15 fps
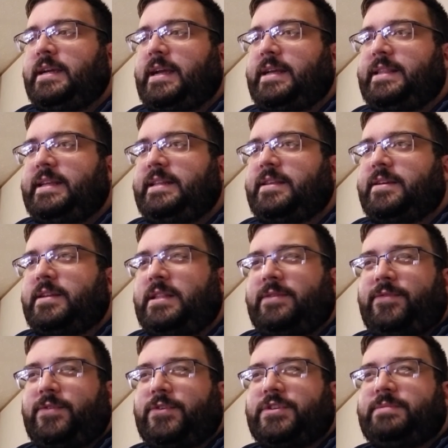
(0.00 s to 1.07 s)
I think that the
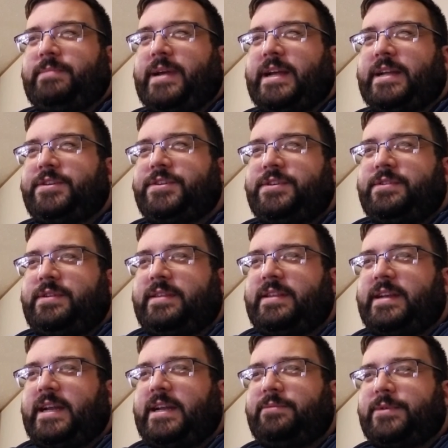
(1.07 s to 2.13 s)
first match of
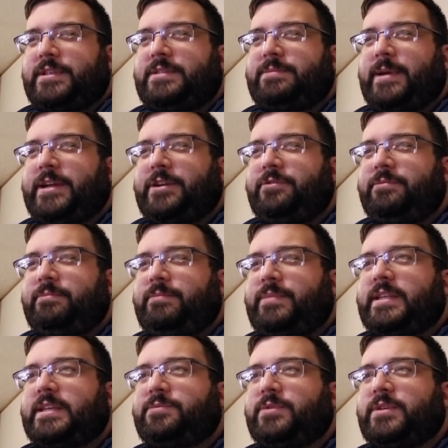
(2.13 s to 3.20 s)
the night was better, but
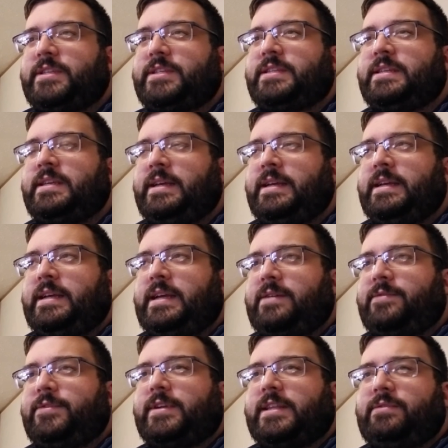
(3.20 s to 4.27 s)
this was
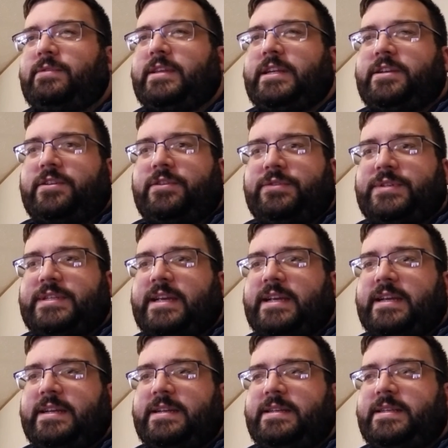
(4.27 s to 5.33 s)
a really, really close
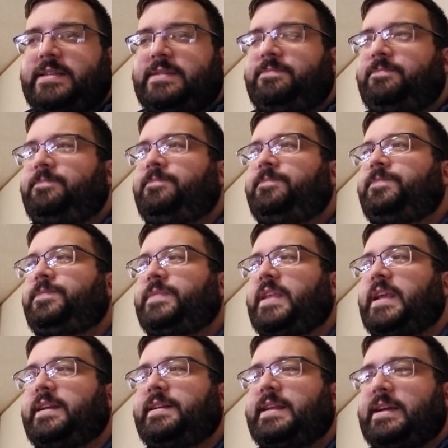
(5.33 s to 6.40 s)
second,
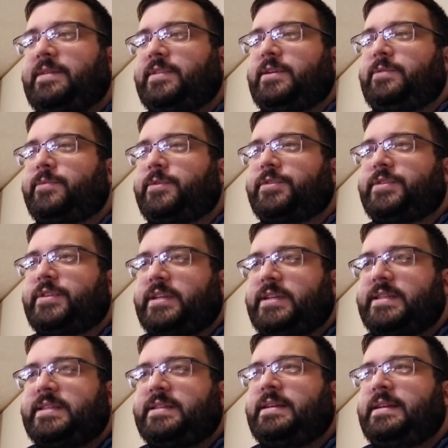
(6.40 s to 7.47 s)
and definitely worth
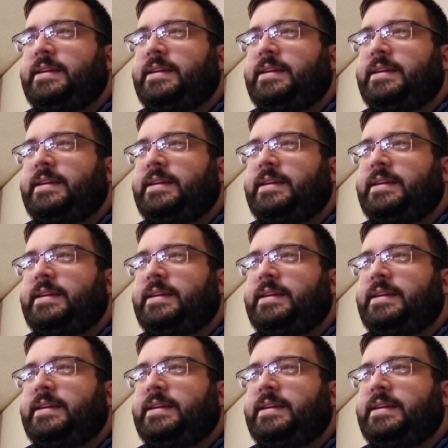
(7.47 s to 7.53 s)
it.